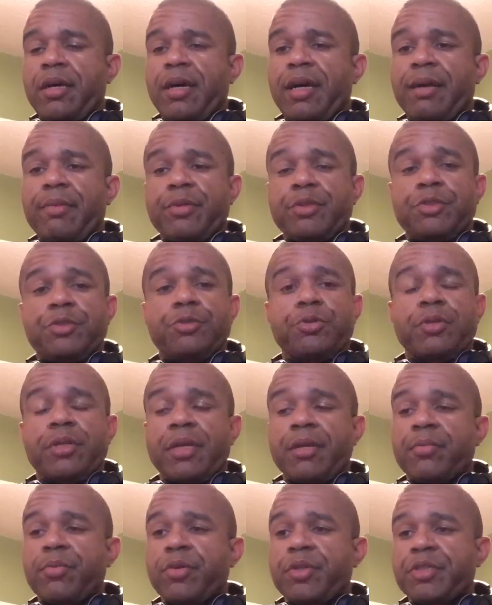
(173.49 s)
I would
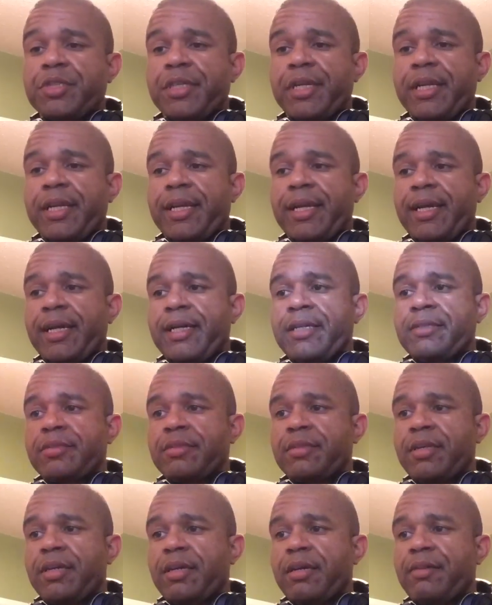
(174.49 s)
truly appreciate it,
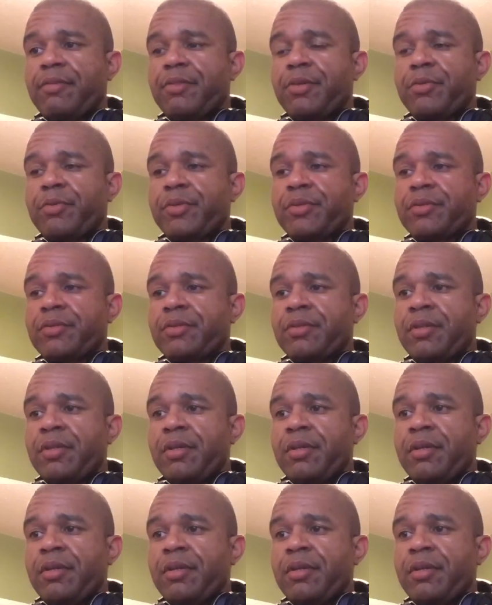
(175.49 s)
guys. If there was